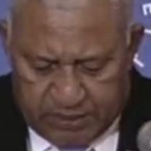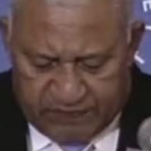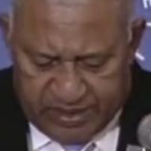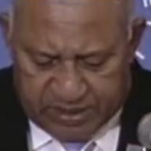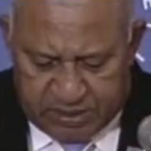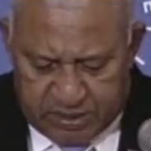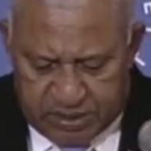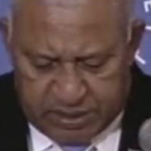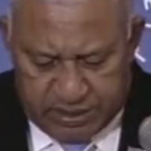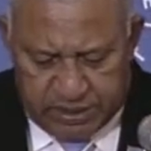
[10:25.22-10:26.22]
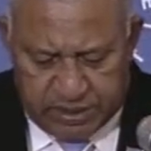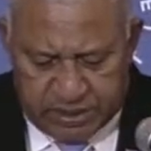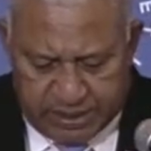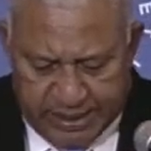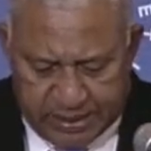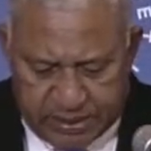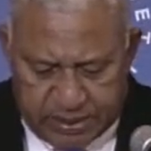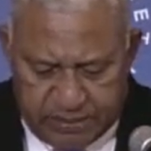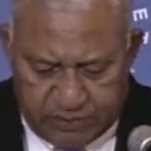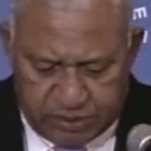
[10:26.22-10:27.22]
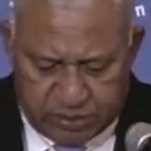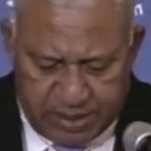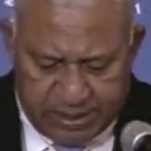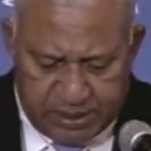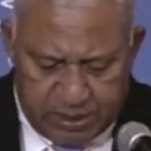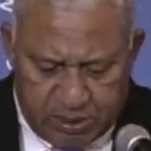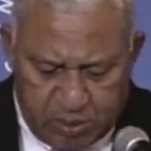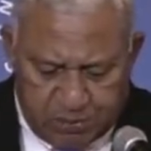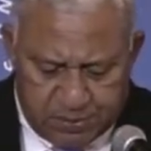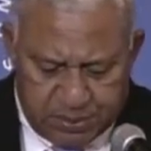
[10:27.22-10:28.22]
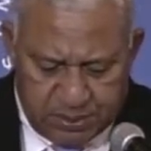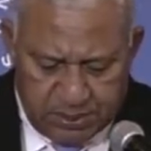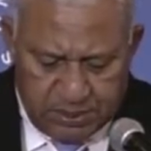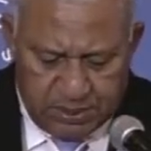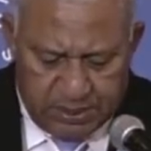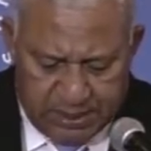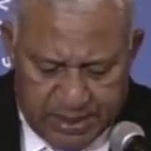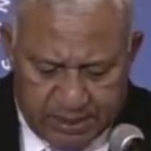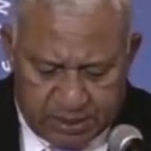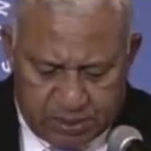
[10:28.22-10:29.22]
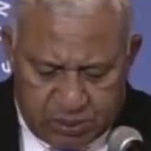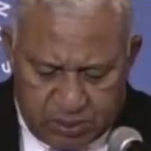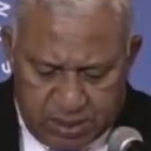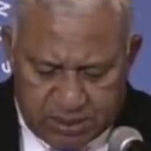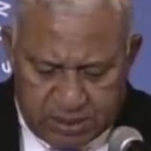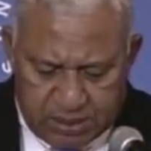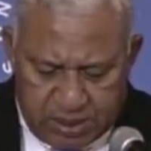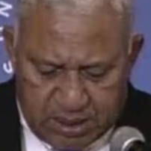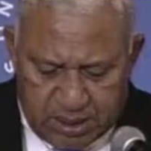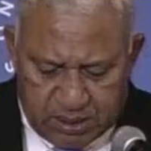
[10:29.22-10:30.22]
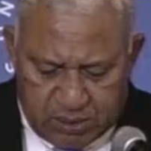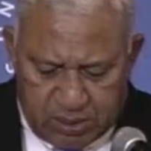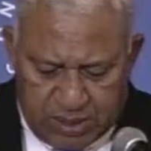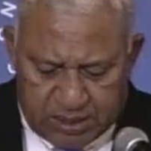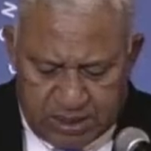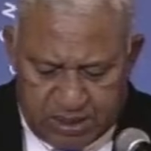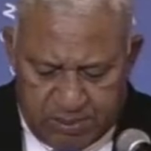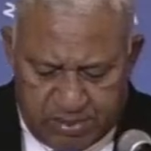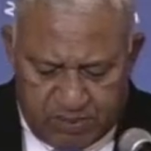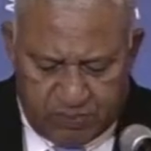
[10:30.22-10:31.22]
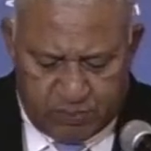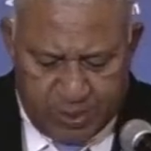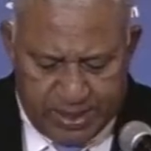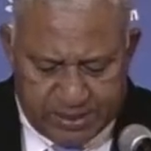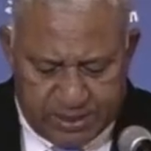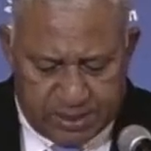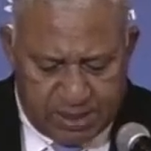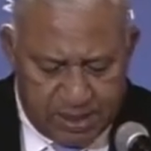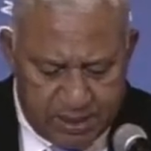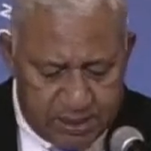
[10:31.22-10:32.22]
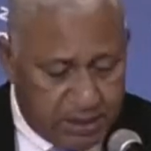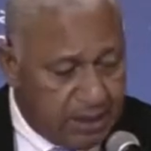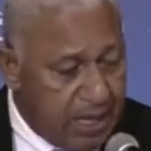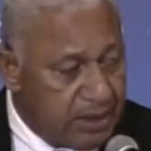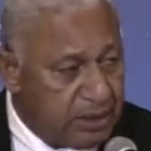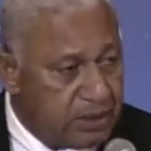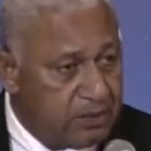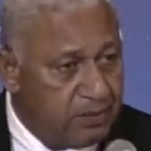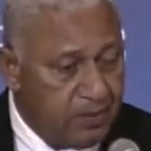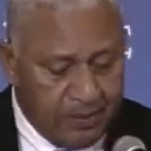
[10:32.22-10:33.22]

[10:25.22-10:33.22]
Investors, cities, states, civil society groups, and others showed us a number of ways that countries can harness